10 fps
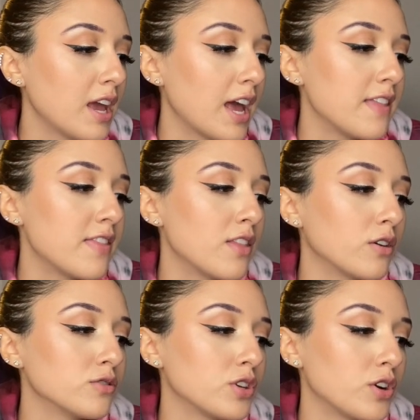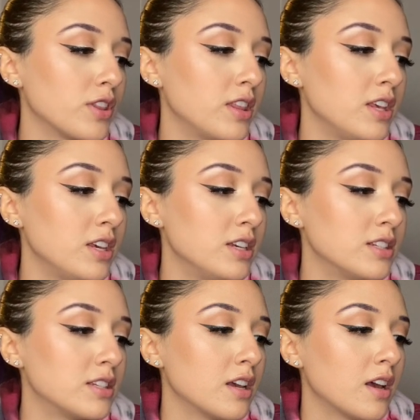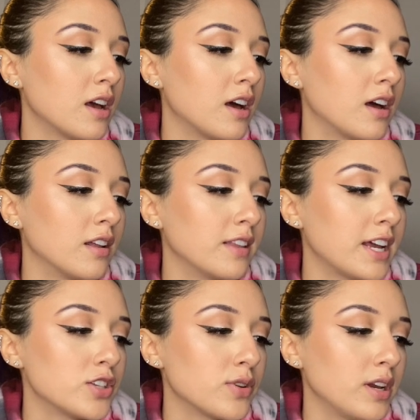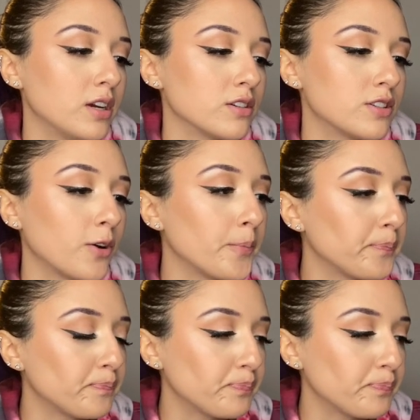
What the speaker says: And those are these lines right here. So